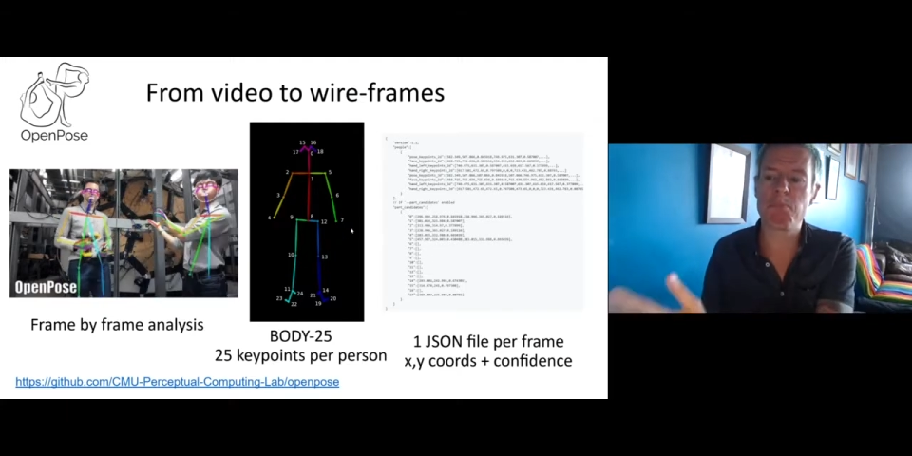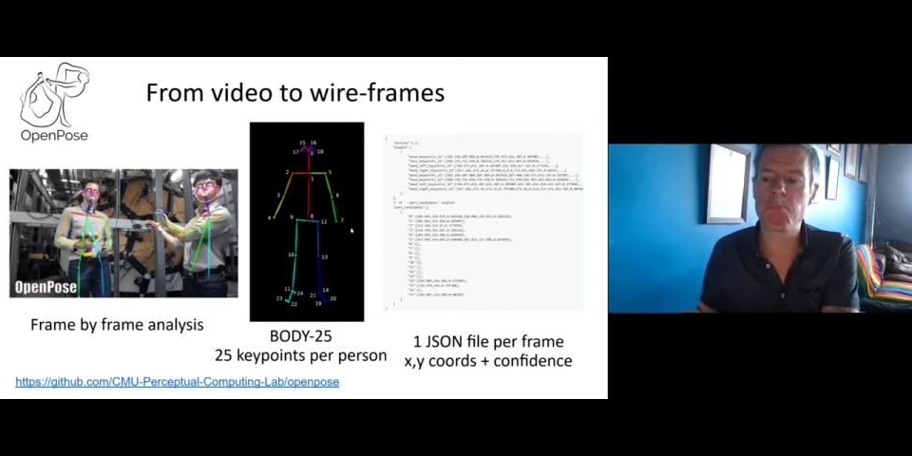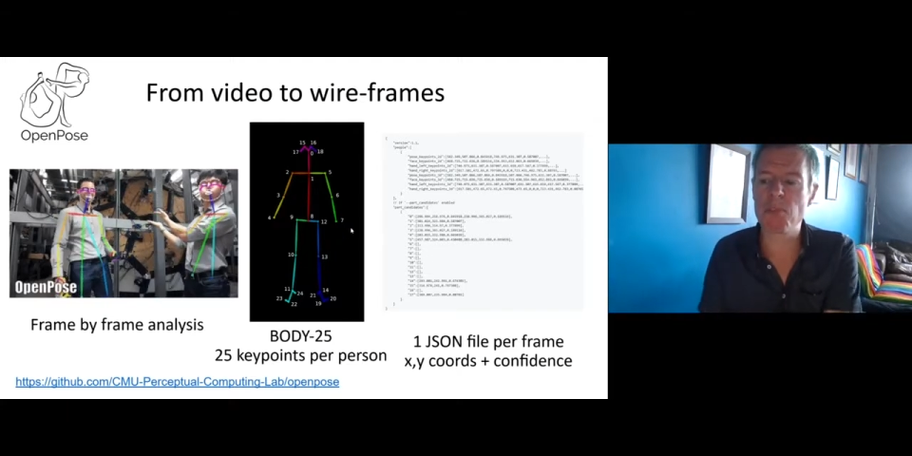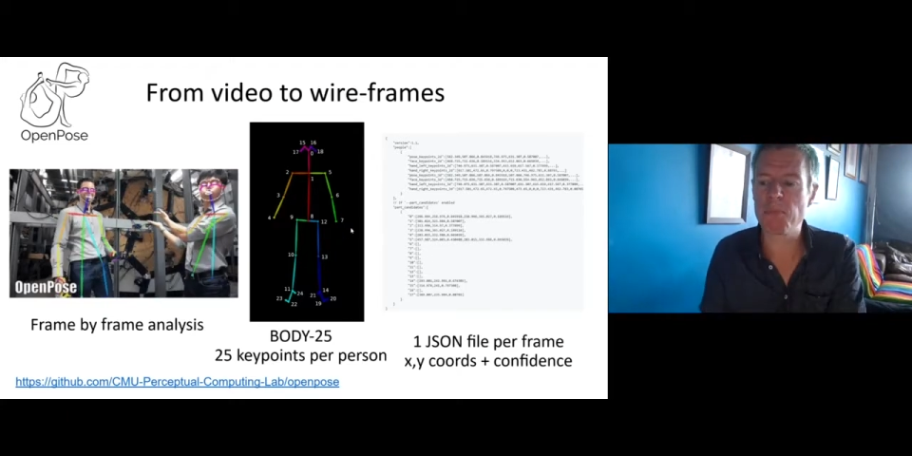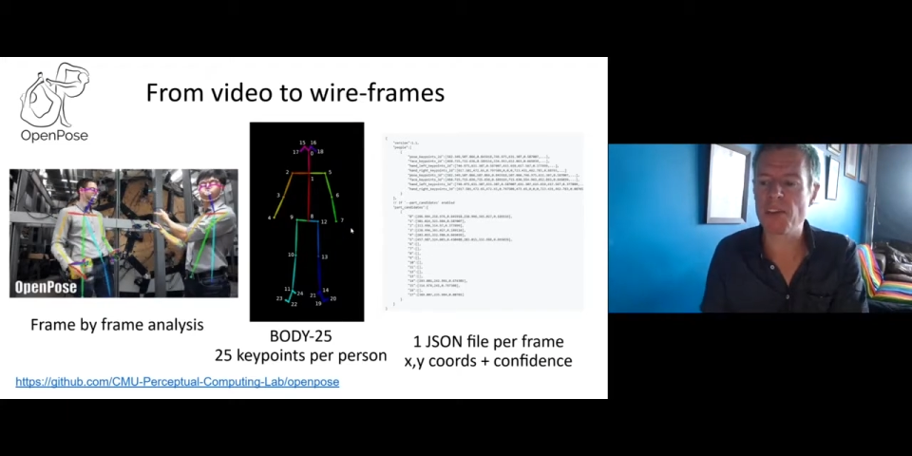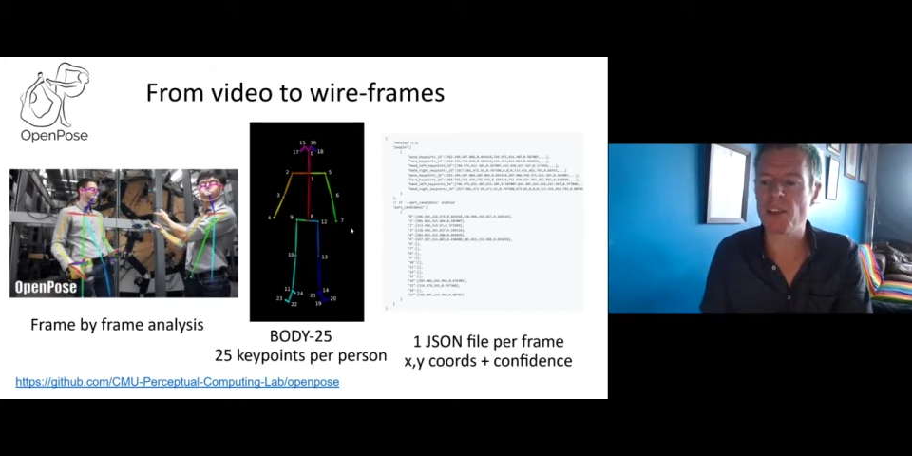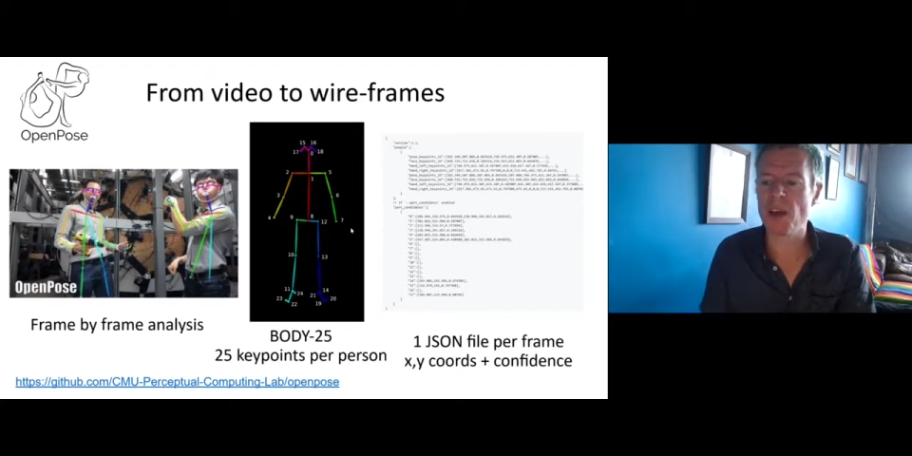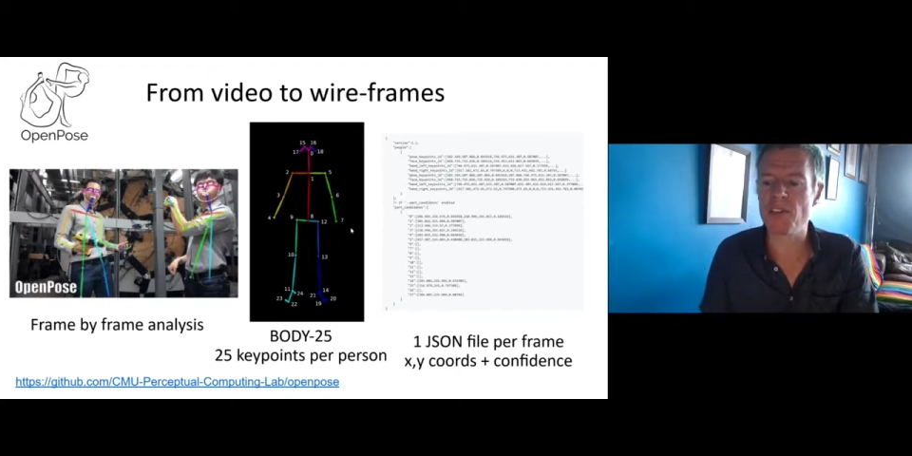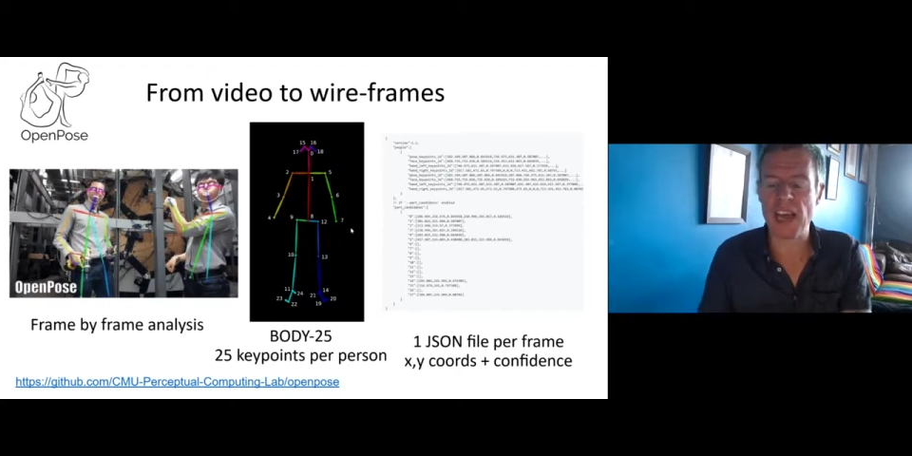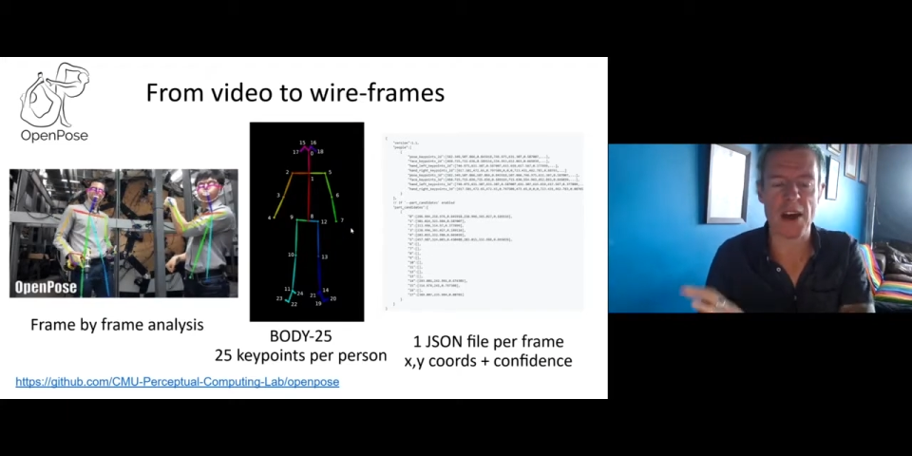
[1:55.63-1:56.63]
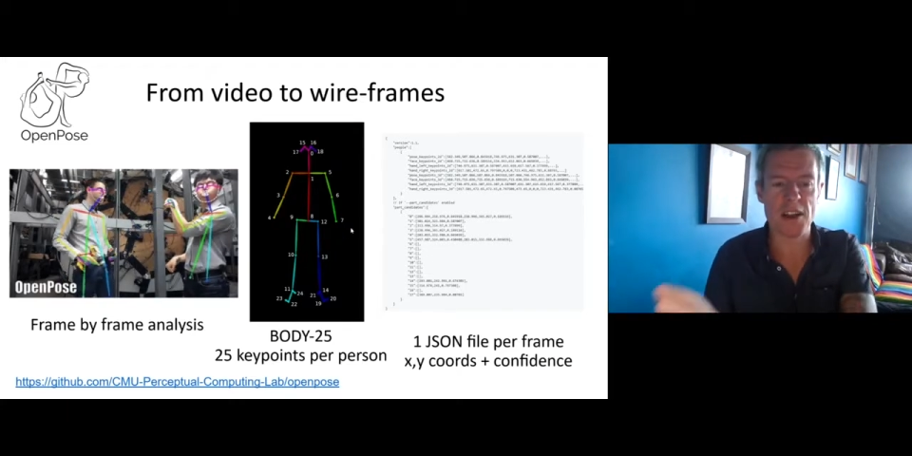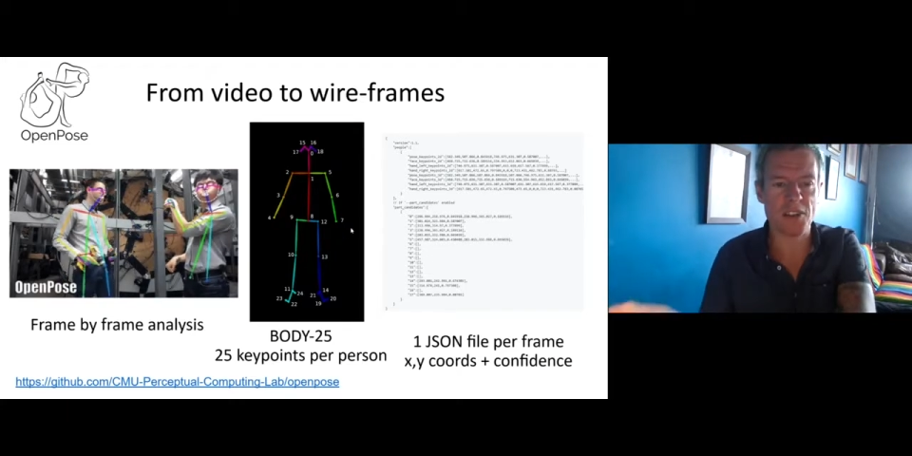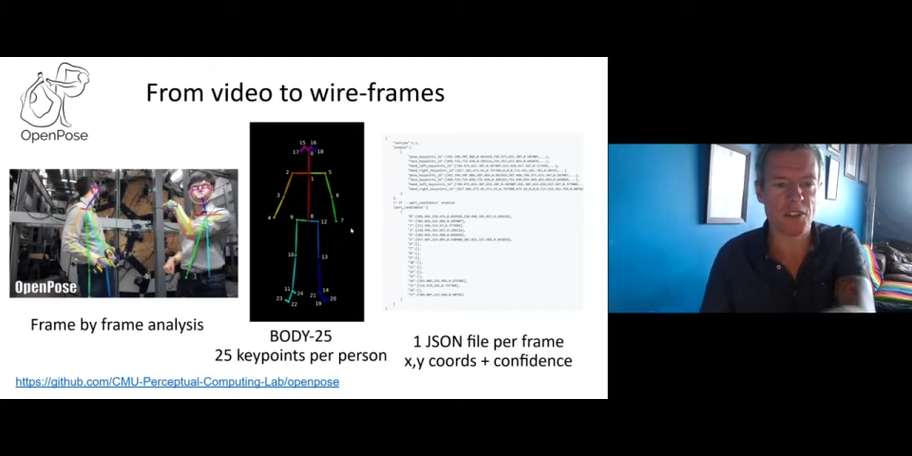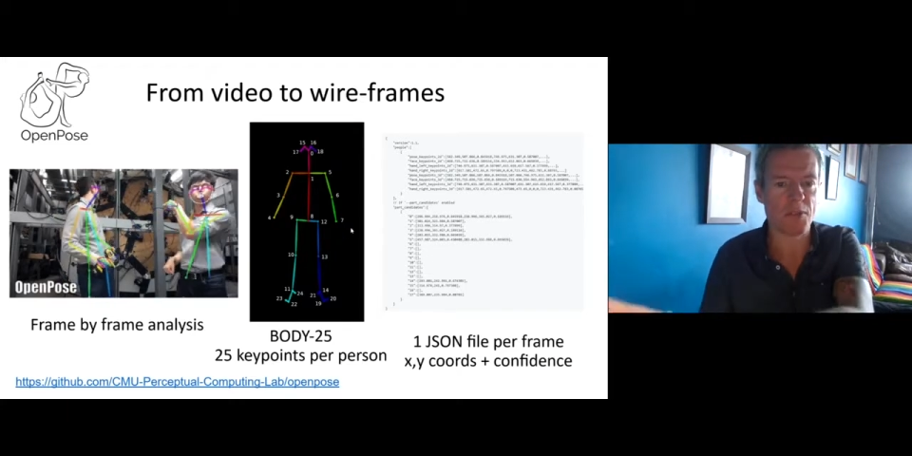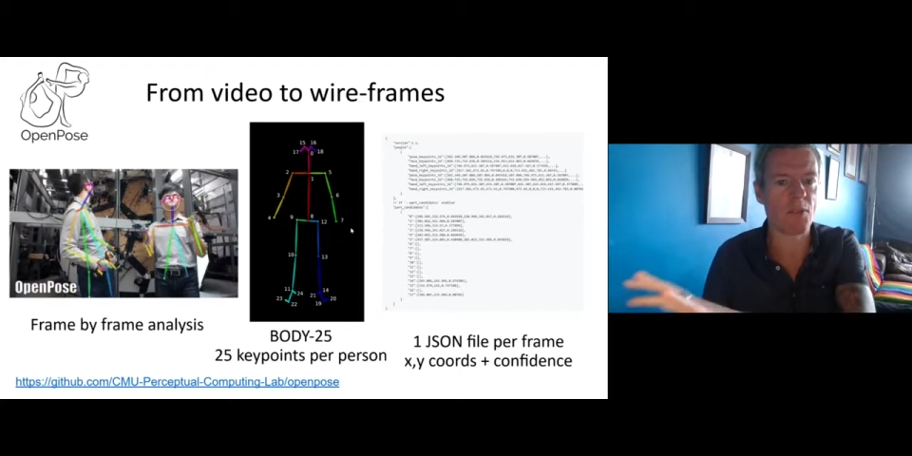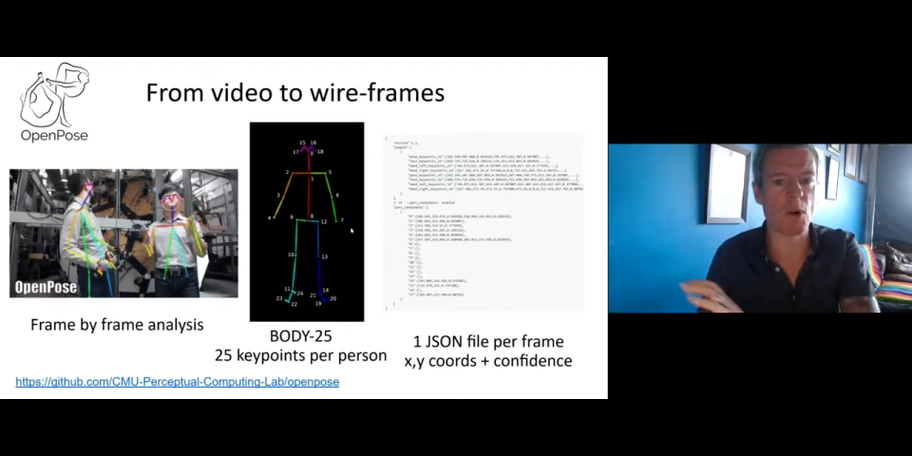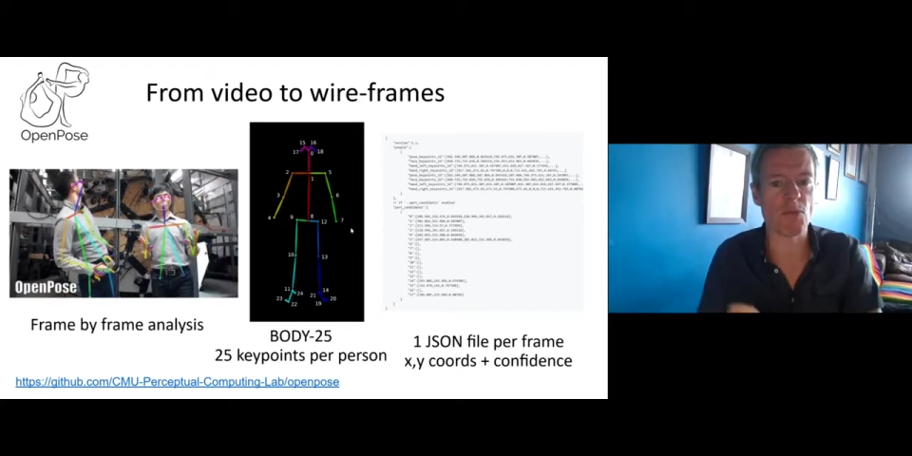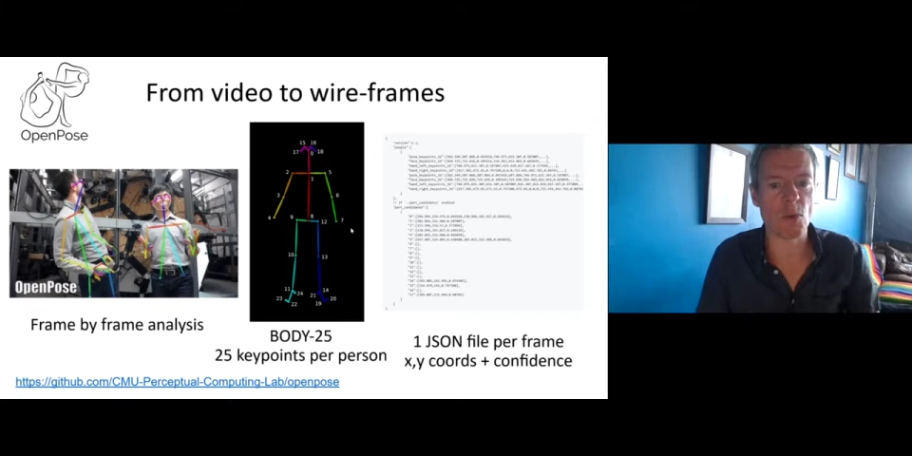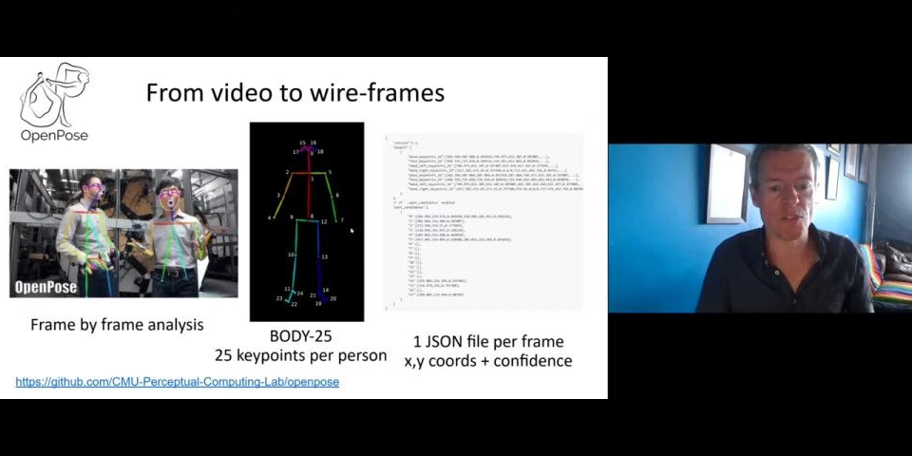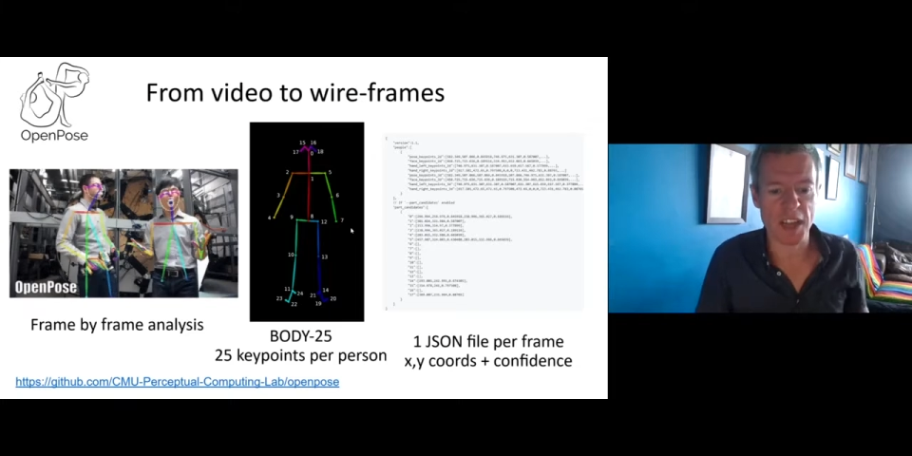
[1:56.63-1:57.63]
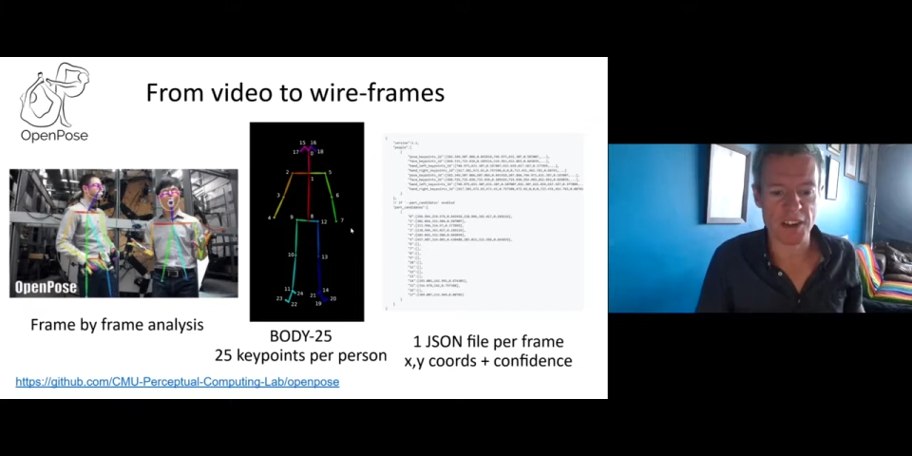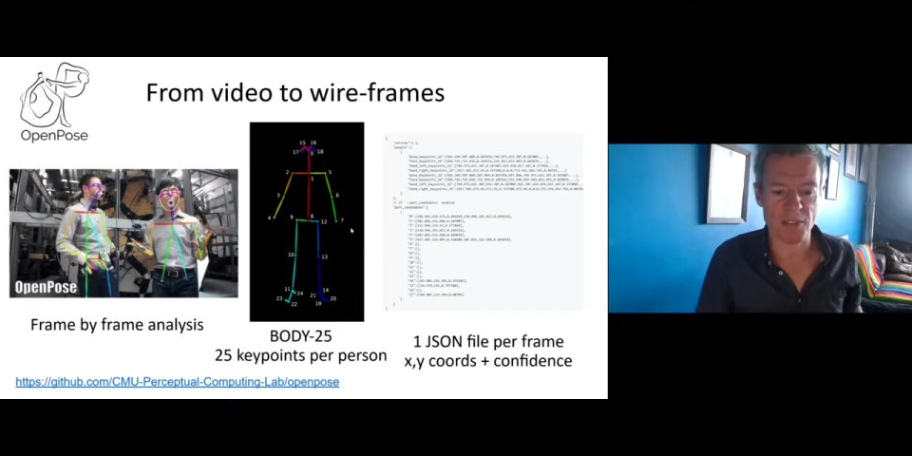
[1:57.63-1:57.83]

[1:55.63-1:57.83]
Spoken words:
Spitting those out in sort of raw data